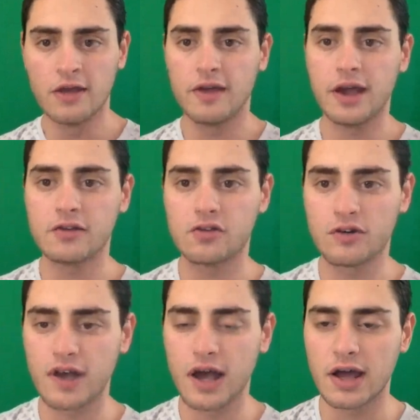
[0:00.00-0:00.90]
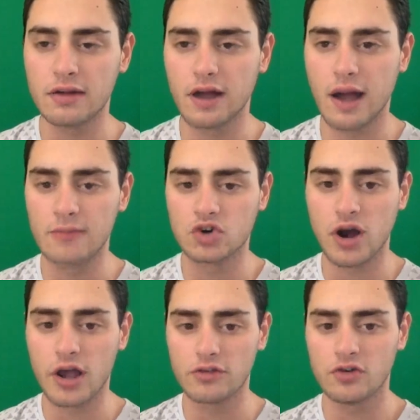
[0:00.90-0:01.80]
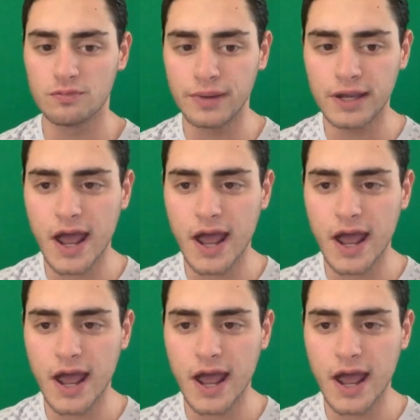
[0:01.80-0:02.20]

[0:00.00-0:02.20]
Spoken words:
the answer is that I'm trying to beat